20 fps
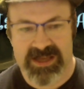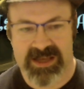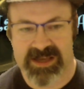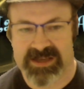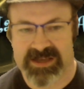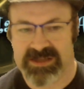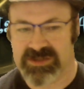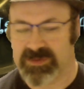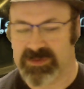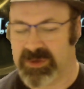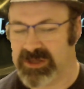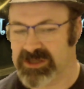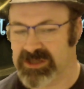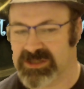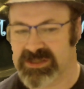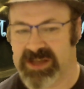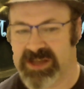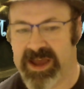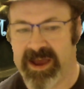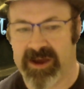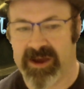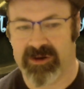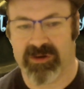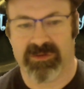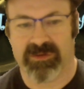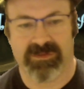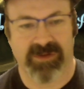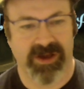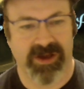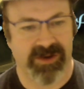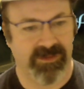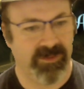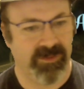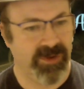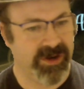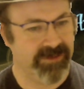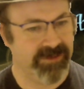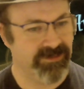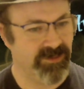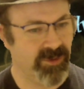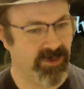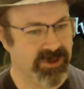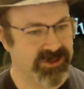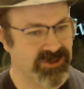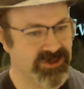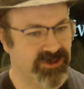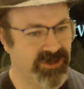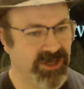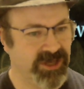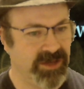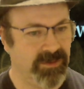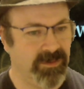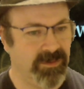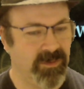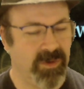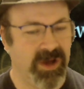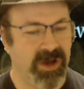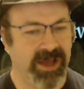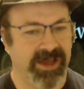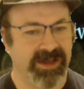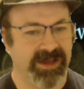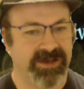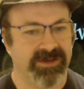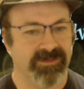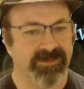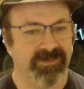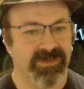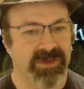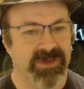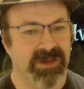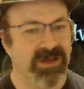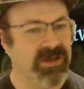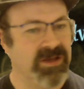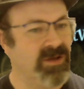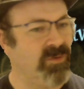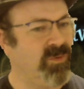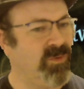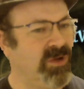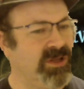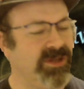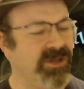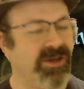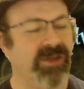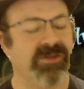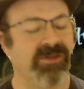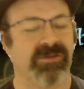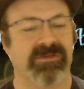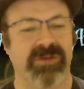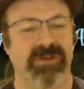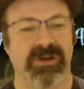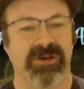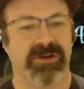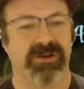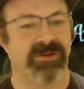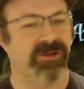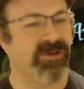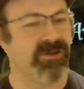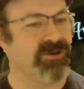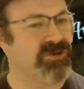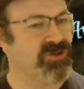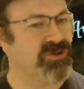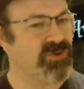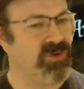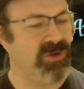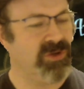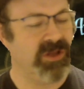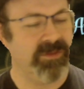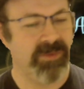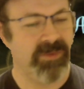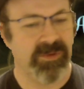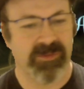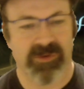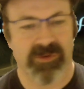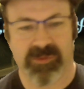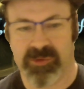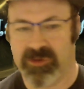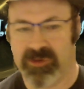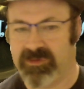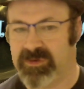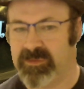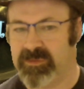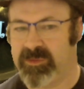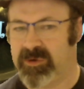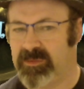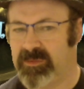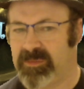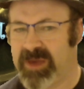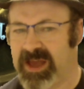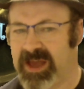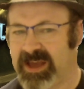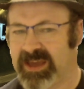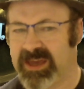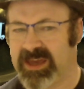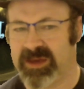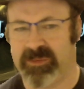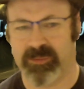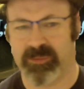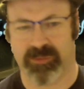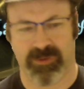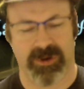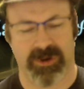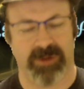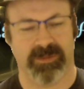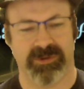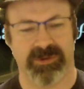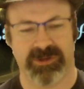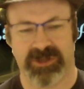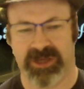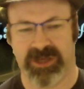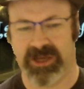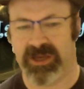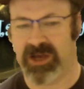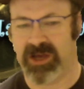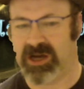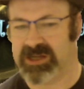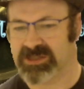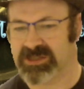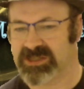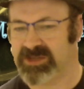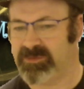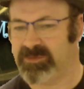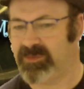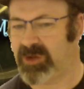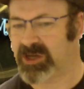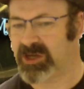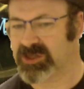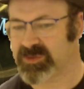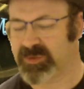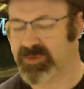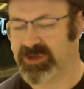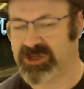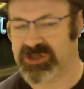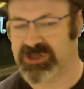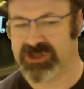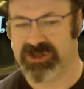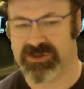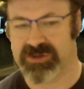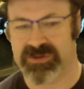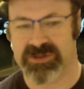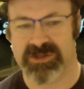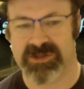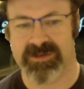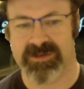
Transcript: as well as terrified of whatever wants her to keep quiet, while another found out that her soul had been removed and put back improperly, causing possible issues.